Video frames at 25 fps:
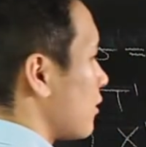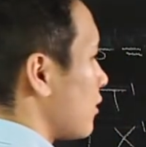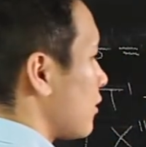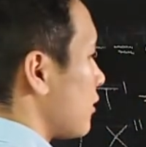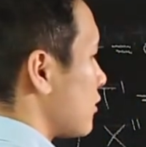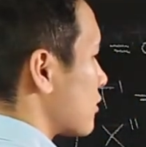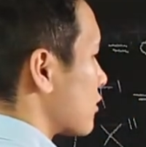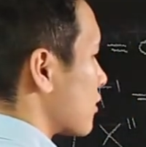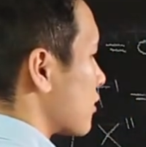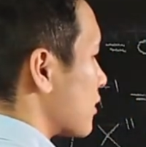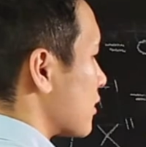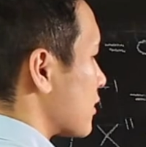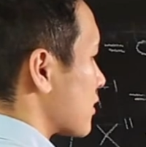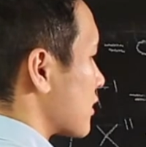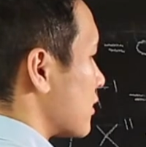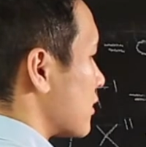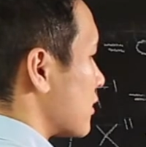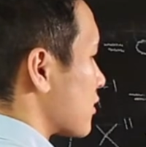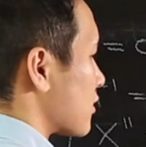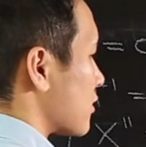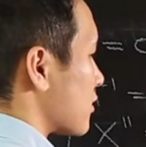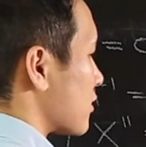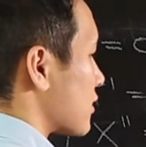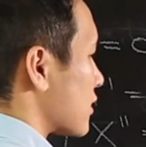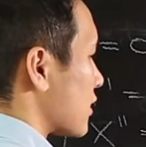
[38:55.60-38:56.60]
So this
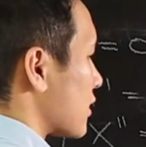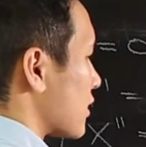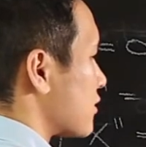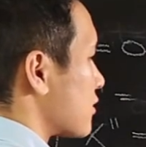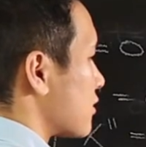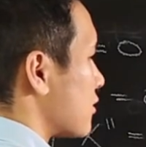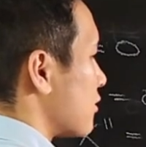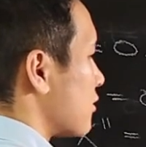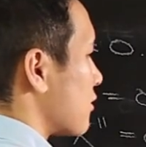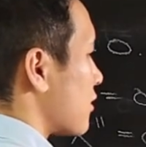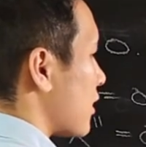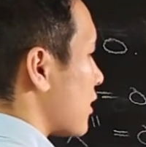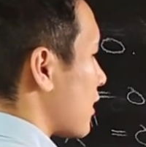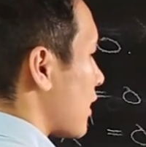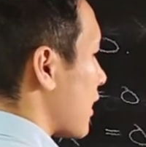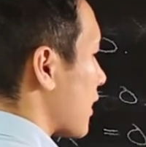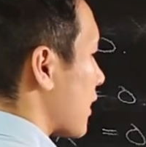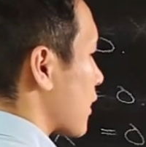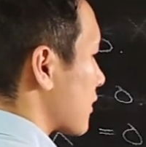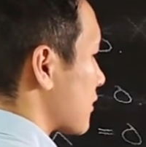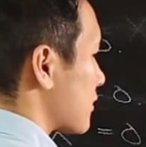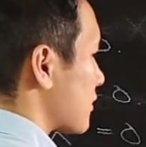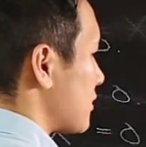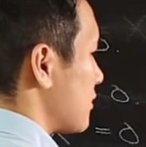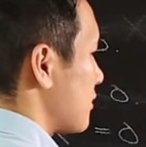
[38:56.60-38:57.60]
condition tells you that
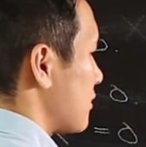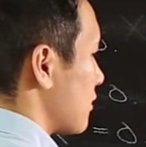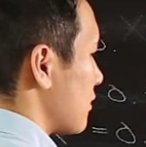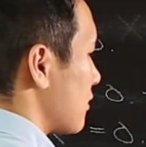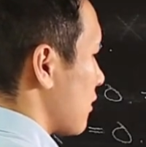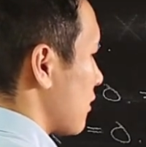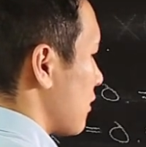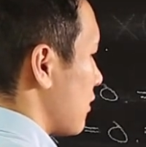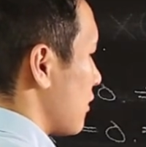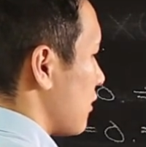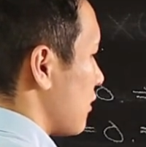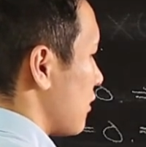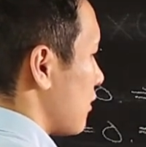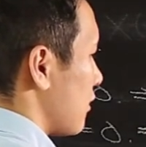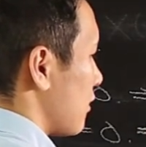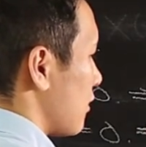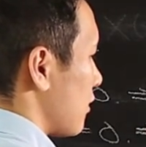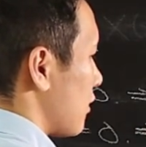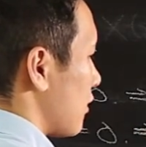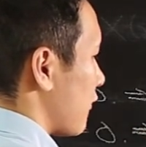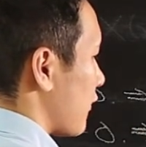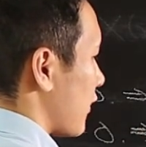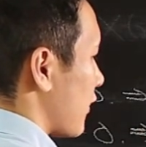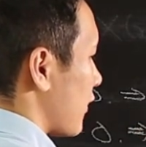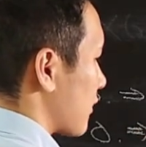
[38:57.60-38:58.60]
x
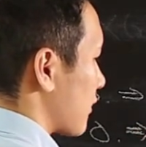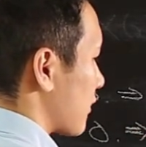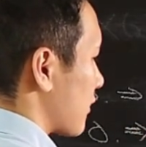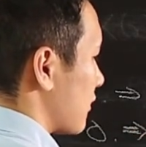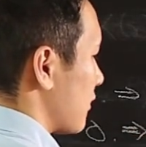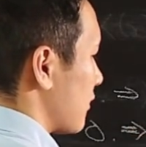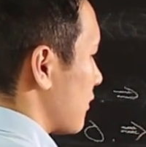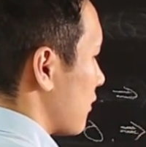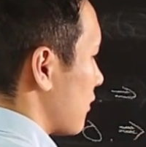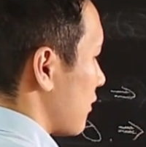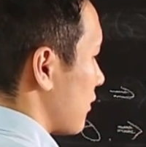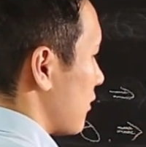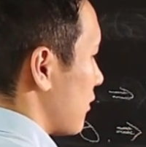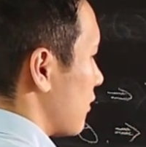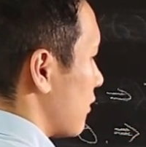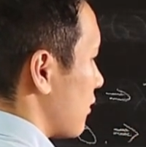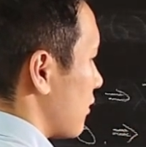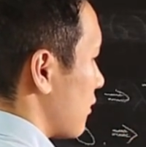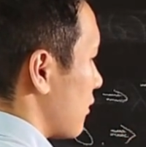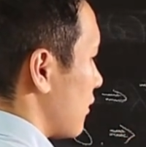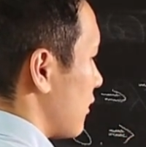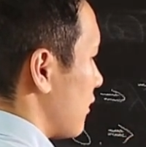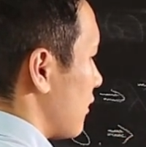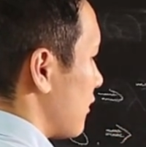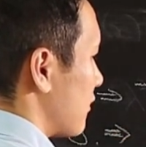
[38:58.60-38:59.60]
x
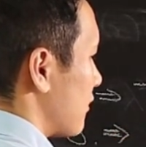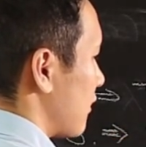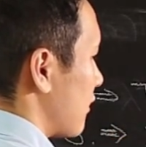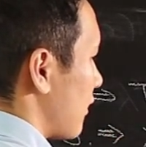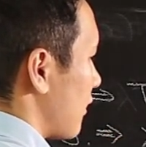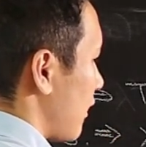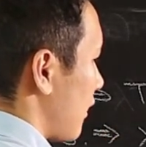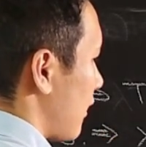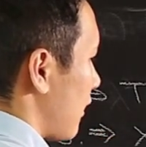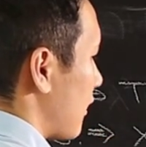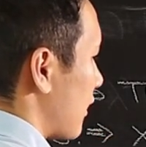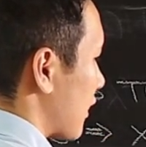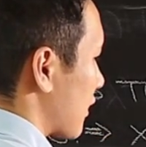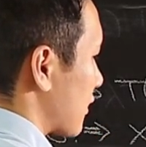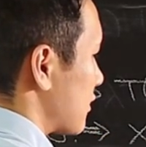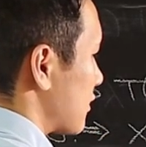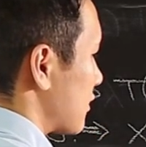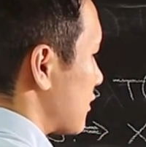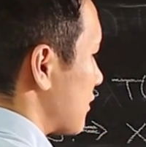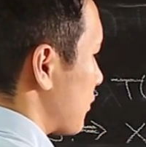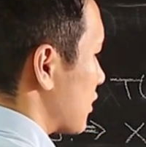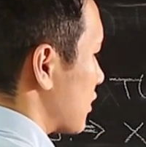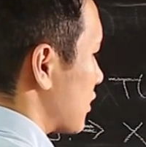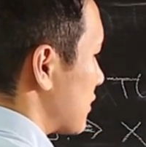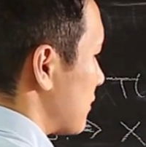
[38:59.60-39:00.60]
is ax
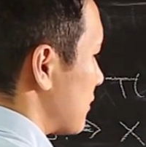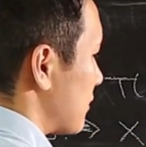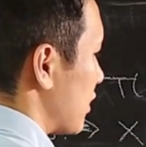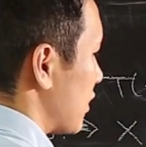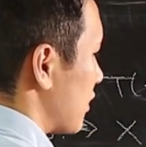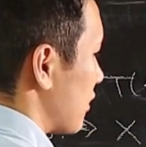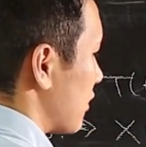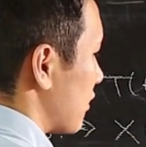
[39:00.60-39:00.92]
plus b.